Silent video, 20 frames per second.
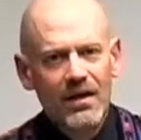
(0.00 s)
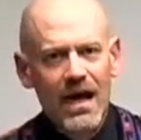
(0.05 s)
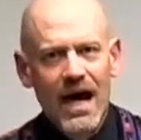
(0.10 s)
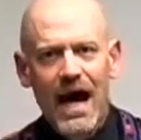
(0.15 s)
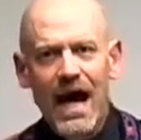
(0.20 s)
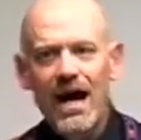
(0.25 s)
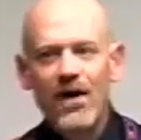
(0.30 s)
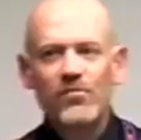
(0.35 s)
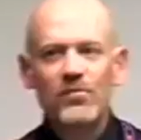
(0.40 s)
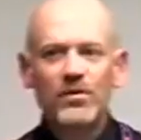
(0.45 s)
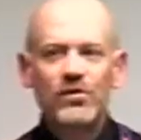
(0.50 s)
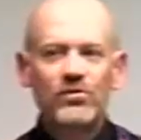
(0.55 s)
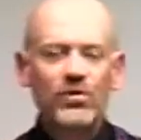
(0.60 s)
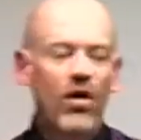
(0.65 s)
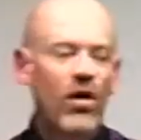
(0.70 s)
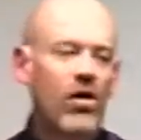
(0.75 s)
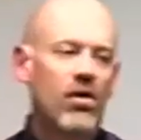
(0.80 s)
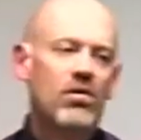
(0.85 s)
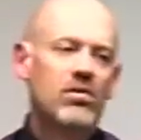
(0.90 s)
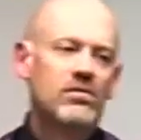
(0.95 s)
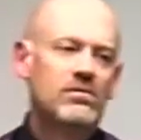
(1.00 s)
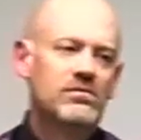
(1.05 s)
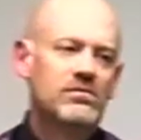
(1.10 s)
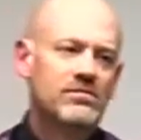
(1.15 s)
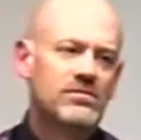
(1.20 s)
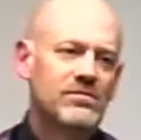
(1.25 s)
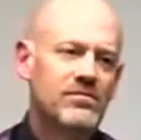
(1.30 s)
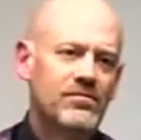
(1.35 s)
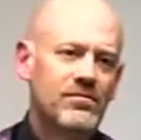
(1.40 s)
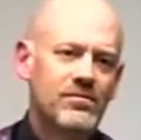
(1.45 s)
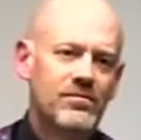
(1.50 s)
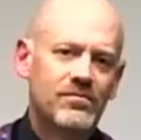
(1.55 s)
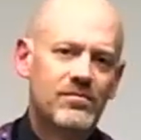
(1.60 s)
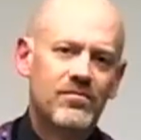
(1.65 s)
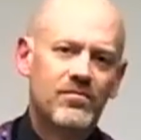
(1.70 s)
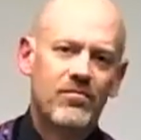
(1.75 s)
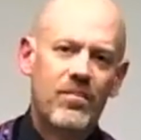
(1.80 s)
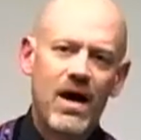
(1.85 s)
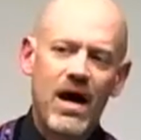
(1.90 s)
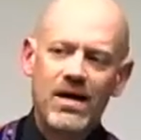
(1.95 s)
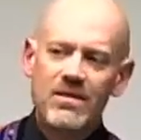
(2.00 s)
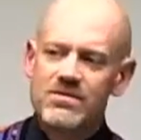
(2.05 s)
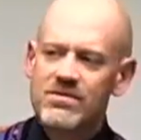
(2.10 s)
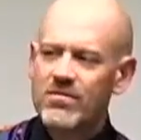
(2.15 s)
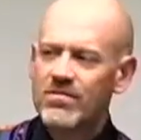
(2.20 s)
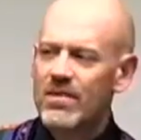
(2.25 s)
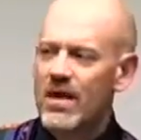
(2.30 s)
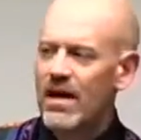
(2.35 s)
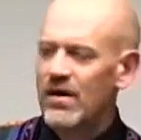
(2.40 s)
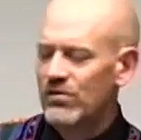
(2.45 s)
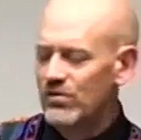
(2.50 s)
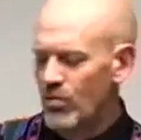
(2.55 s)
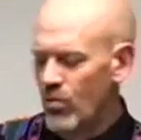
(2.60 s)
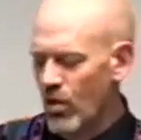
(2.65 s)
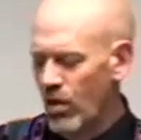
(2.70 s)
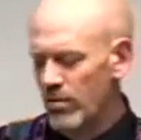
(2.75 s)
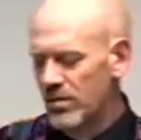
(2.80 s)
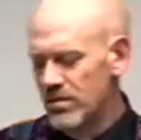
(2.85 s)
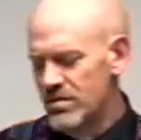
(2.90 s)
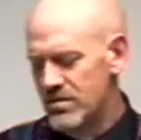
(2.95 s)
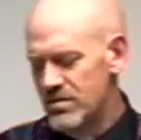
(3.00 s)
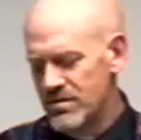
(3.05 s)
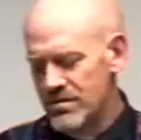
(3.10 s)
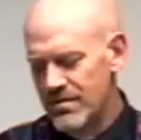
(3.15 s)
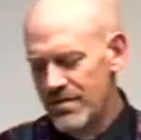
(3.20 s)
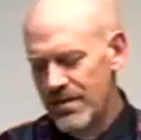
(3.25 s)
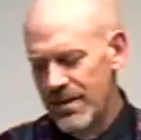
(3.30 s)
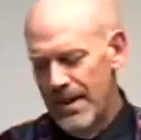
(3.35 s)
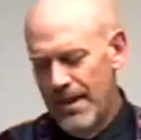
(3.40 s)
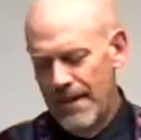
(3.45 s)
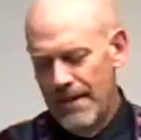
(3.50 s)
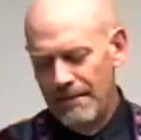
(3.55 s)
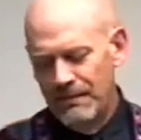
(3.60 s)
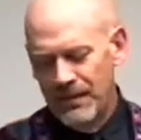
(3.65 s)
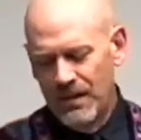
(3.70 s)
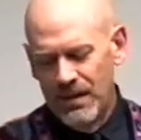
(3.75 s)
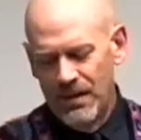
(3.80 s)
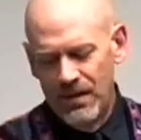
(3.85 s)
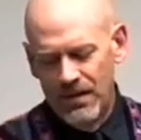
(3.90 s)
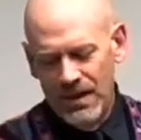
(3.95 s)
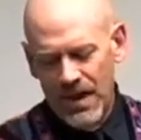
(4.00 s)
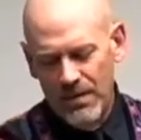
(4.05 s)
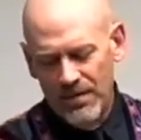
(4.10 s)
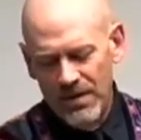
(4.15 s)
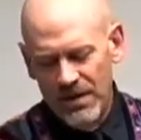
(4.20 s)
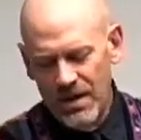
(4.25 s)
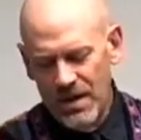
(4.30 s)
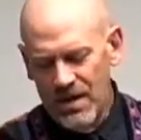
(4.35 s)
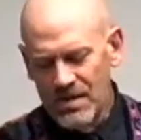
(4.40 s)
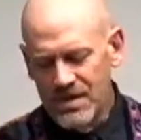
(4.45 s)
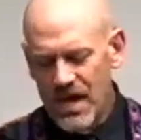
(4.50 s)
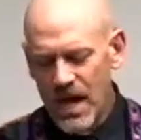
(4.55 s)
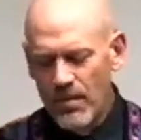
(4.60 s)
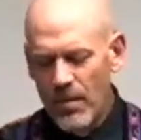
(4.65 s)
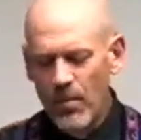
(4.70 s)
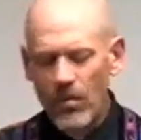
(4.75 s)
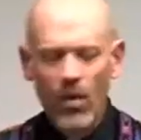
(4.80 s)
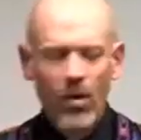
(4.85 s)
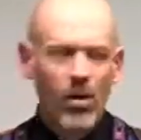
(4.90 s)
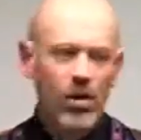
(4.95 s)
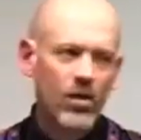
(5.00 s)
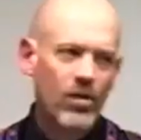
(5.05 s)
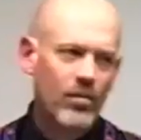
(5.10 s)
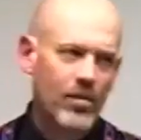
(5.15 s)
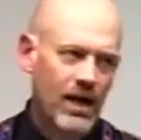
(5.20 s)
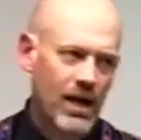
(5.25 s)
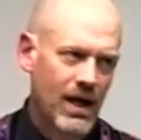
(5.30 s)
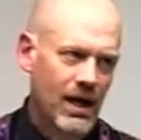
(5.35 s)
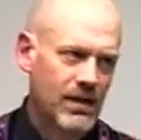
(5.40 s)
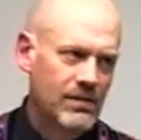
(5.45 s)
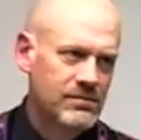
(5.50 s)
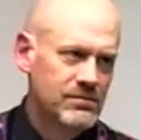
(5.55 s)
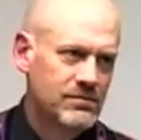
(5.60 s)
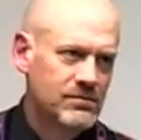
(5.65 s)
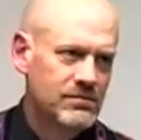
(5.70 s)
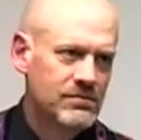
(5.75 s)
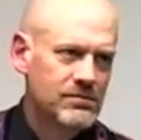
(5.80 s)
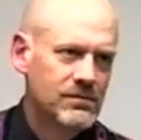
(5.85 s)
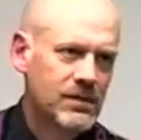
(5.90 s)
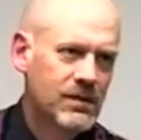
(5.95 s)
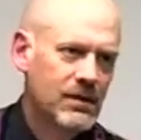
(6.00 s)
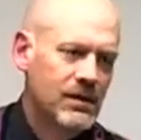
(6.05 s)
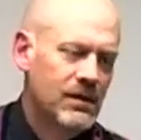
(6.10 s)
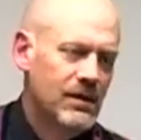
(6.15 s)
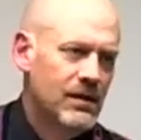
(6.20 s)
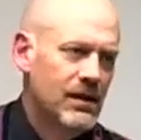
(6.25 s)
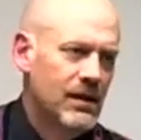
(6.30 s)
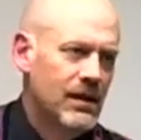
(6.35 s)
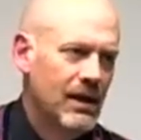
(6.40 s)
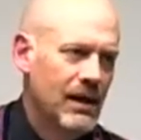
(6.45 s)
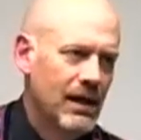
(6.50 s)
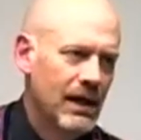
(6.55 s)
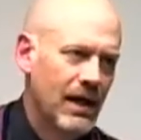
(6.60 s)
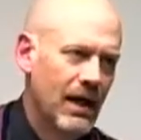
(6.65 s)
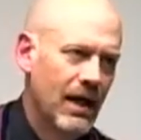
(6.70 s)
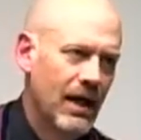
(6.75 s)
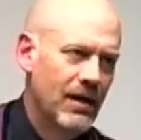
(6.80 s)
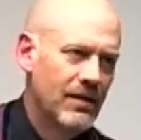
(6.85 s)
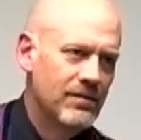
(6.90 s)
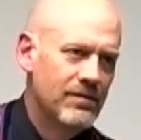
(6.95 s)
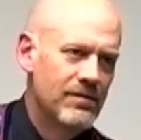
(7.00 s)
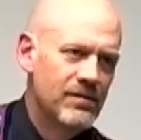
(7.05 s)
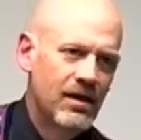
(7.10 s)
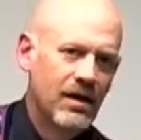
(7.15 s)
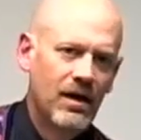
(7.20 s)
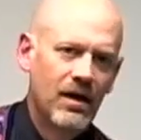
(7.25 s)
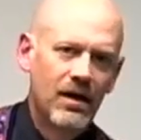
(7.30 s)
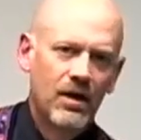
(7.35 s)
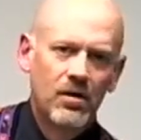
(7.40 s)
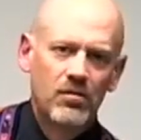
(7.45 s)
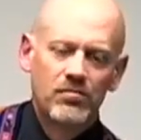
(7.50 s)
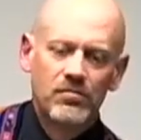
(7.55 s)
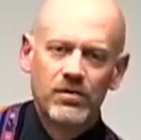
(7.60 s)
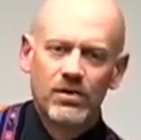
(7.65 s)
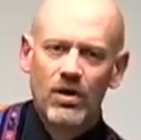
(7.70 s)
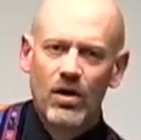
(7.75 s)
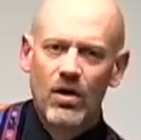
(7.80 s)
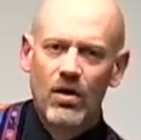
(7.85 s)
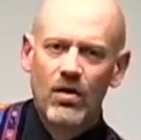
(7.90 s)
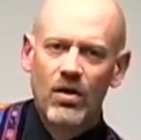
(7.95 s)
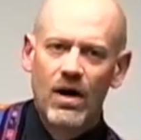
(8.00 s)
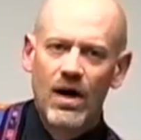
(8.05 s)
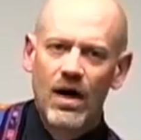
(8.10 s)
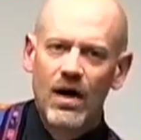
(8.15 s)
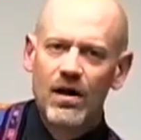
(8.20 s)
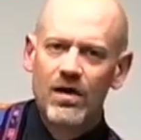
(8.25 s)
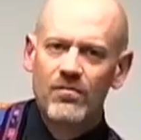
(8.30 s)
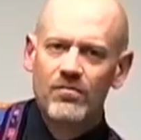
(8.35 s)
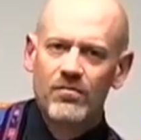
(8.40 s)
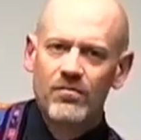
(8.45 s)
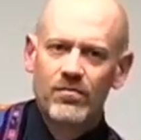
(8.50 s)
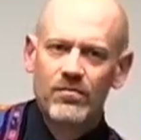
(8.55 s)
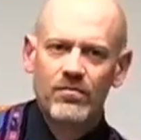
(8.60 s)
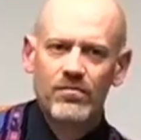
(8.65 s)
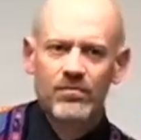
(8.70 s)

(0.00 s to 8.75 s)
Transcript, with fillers: Now I've been told by some nice Mormons that because I'm a moral man, and uh, you know I've